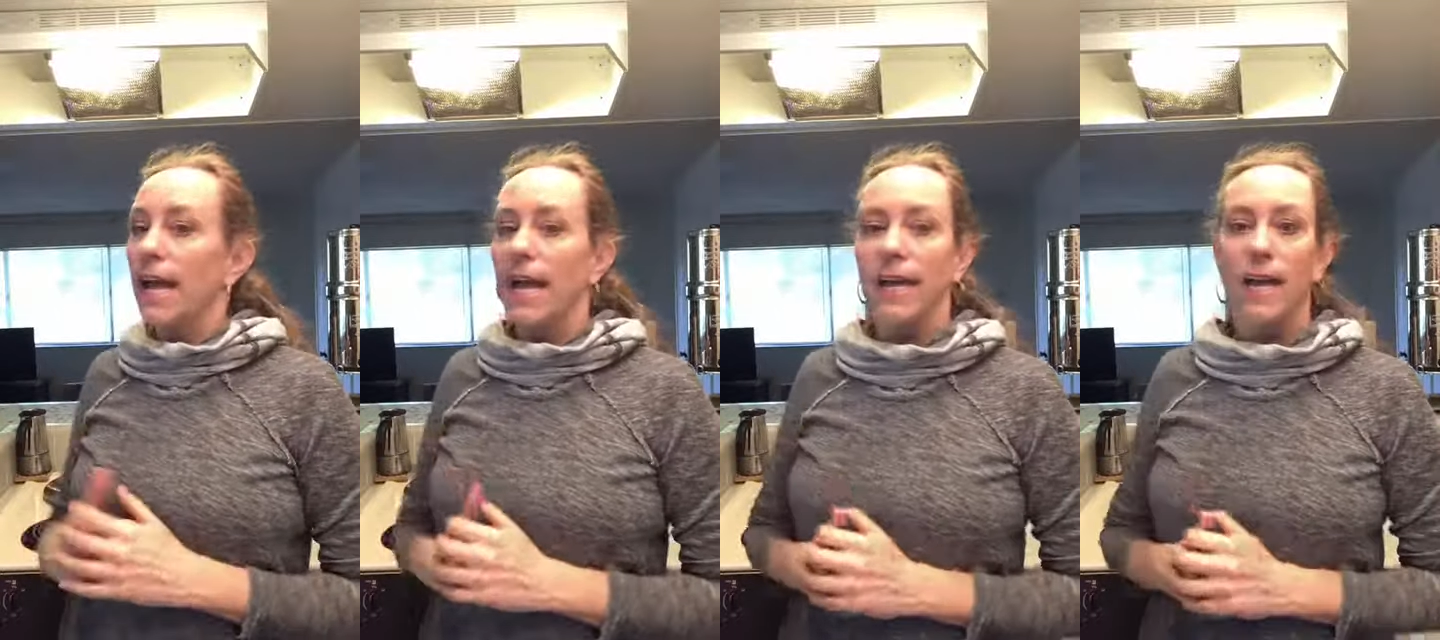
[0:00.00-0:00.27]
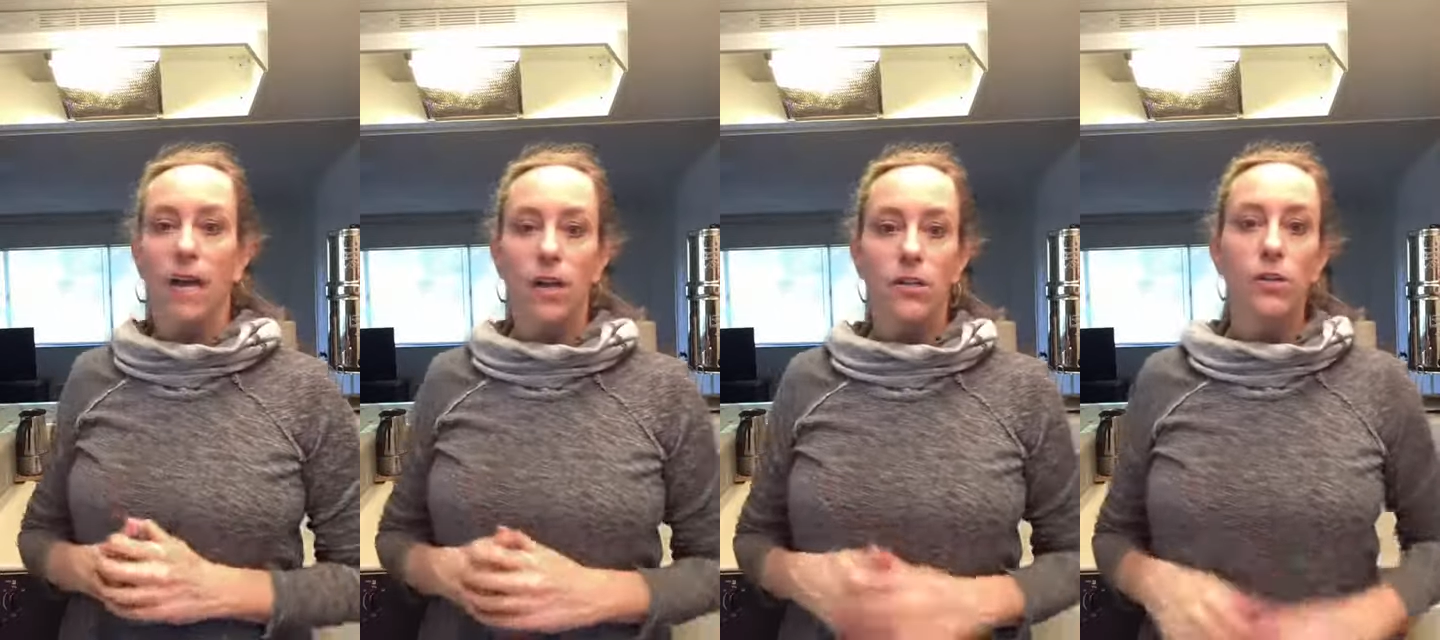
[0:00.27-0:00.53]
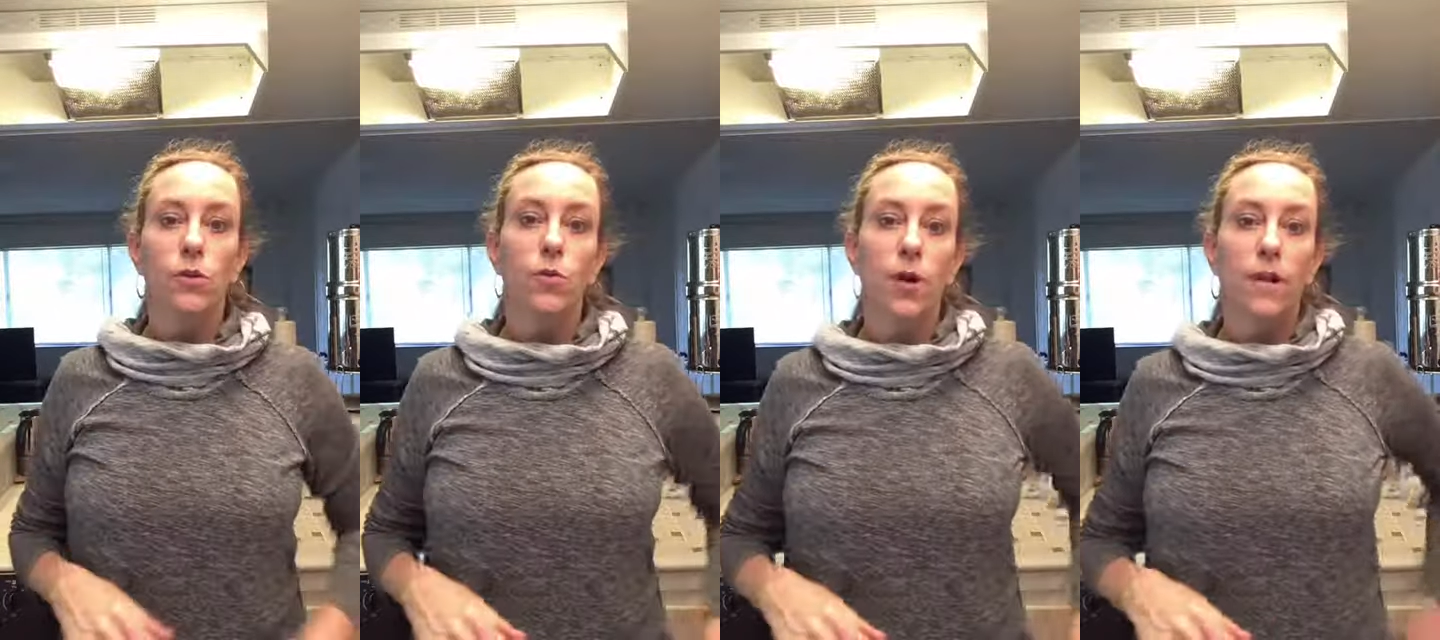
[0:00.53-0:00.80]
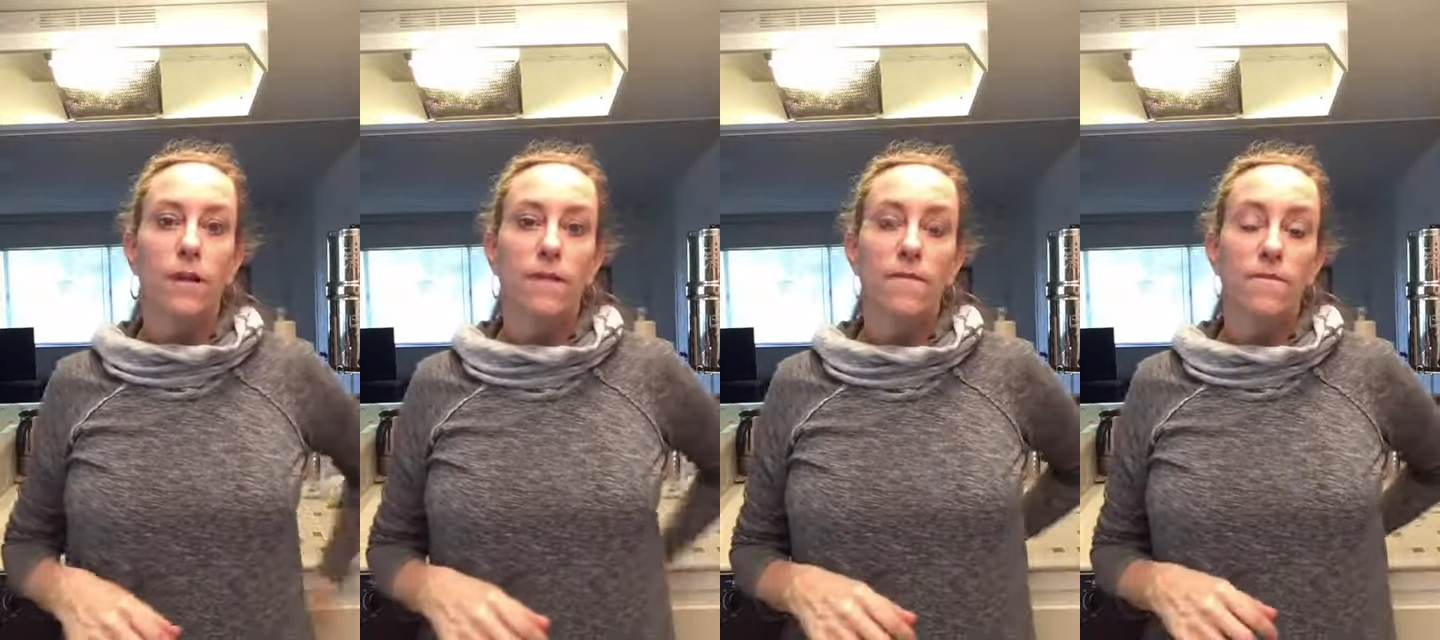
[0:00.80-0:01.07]
And I also
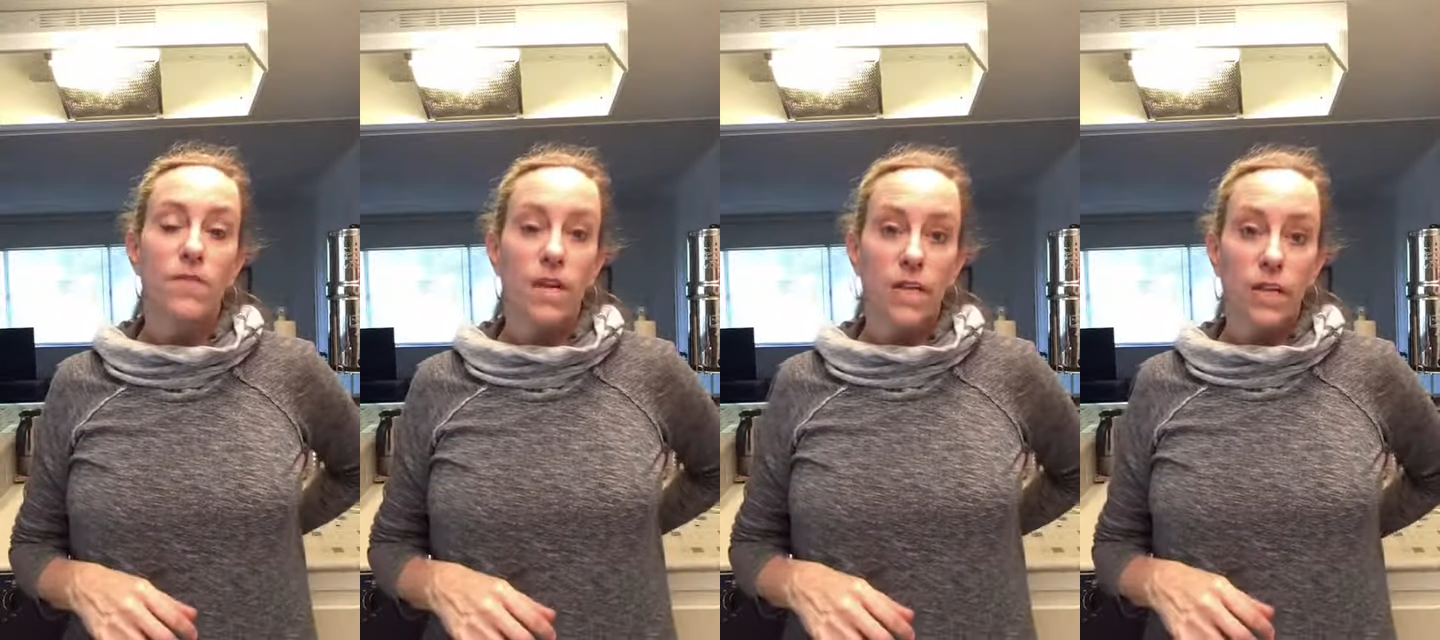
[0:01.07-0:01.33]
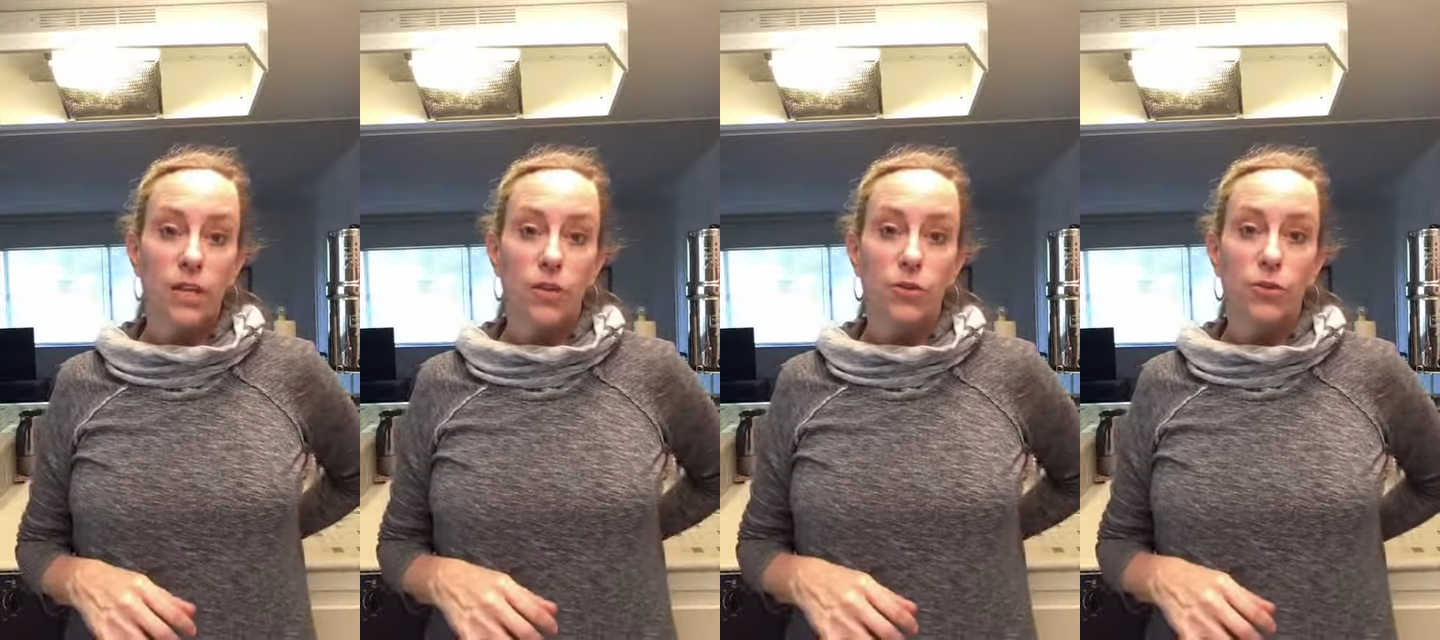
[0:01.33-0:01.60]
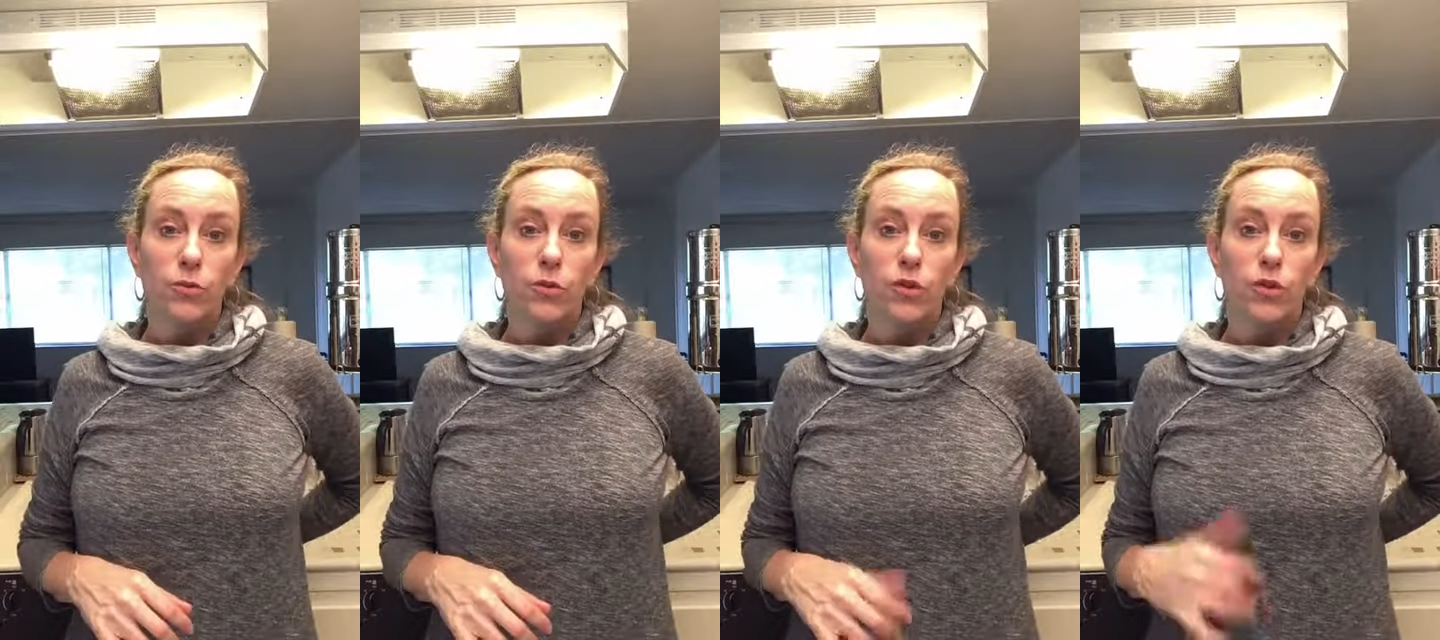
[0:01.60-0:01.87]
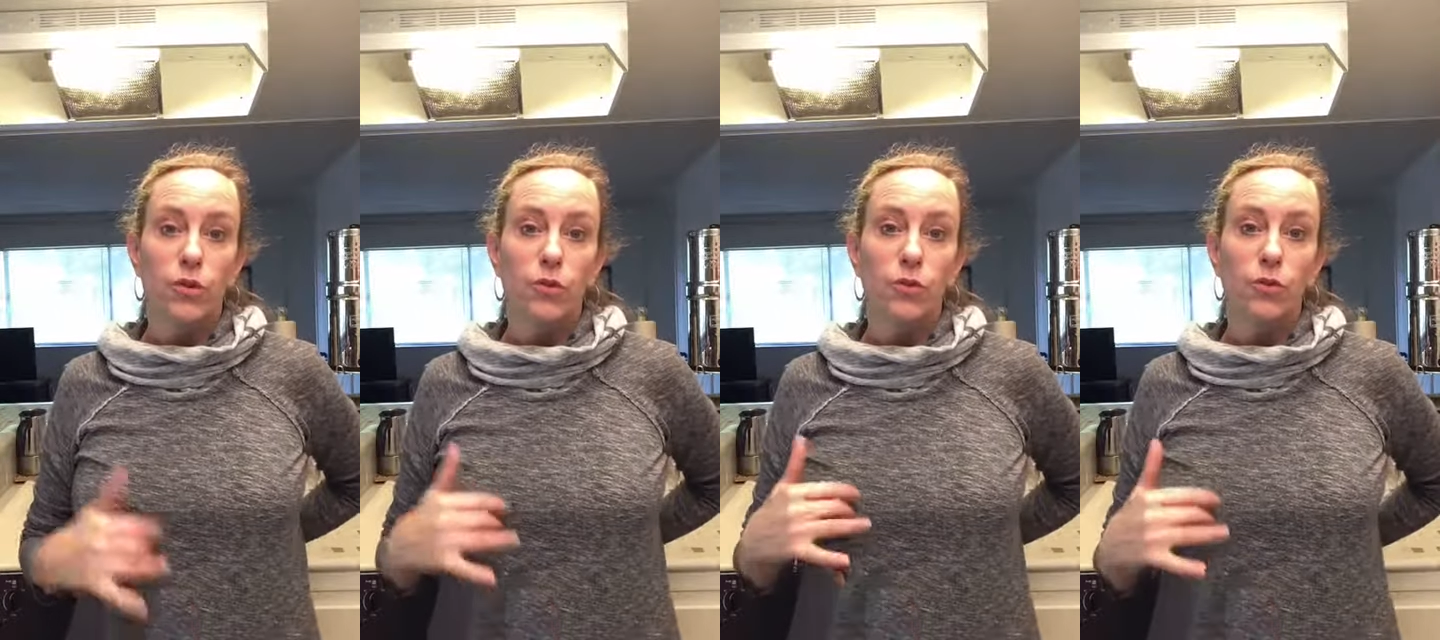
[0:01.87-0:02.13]
want to invite you
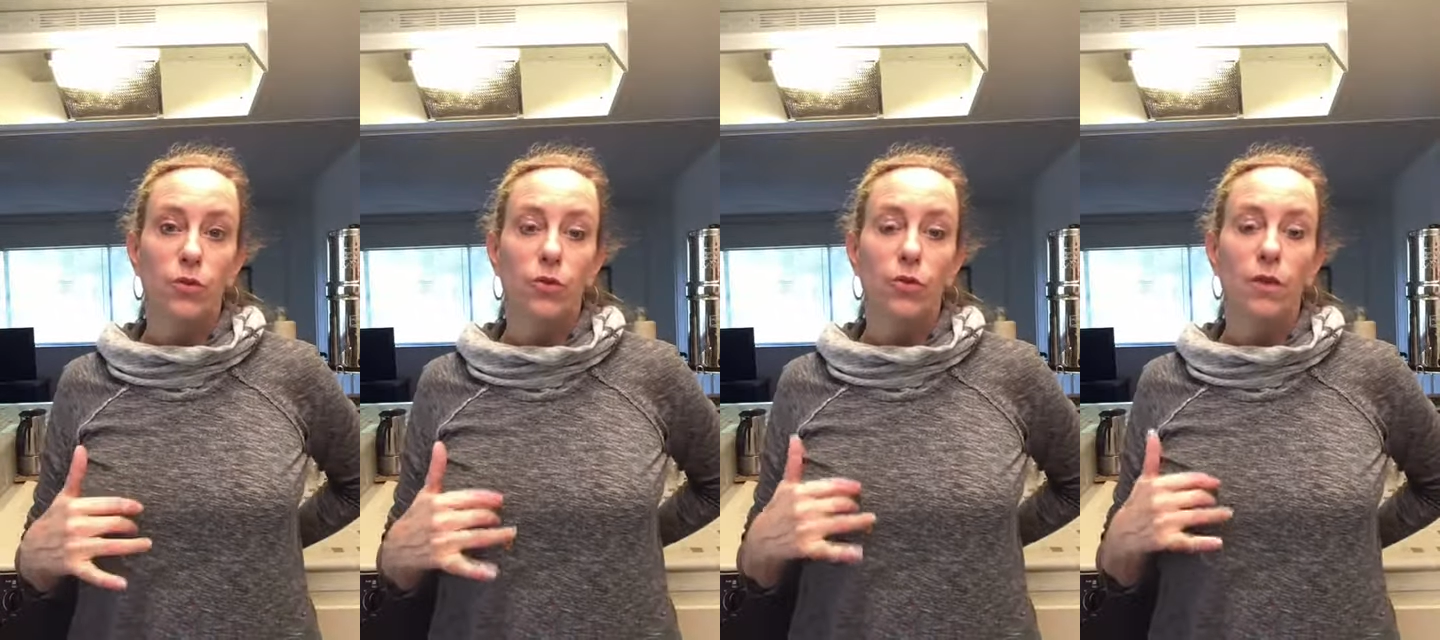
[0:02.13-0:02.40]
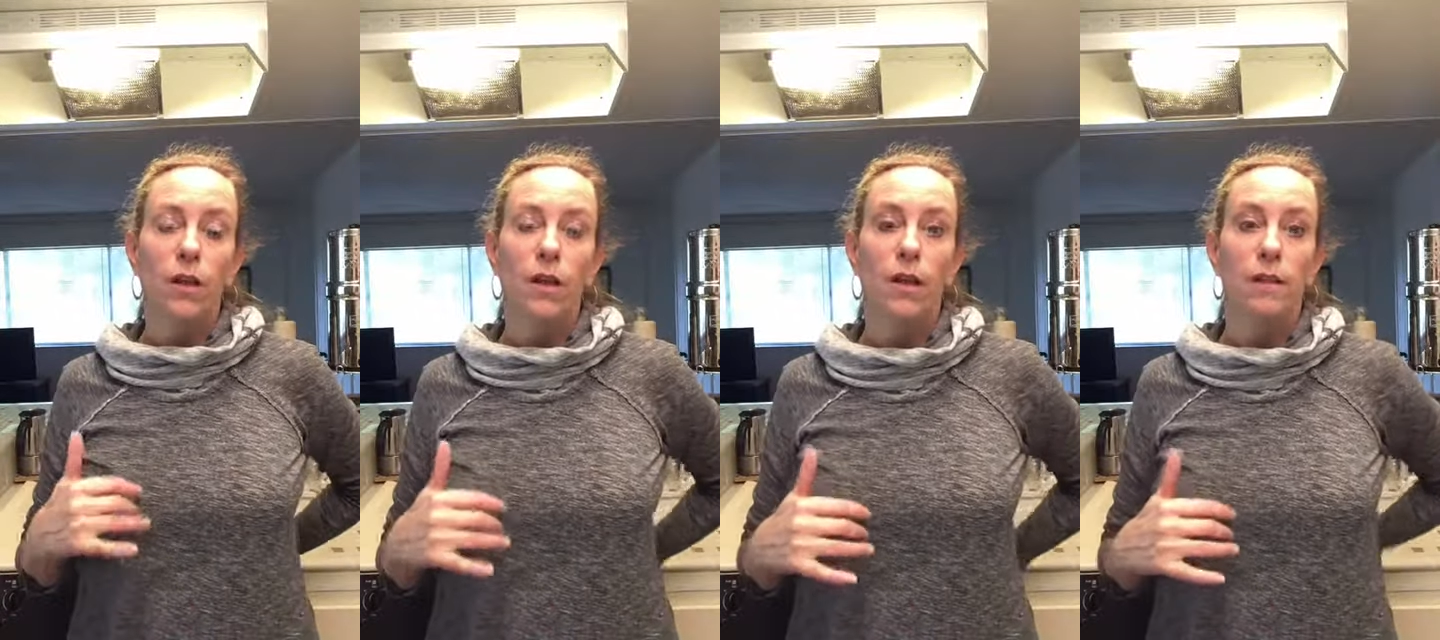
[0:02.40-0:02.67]
to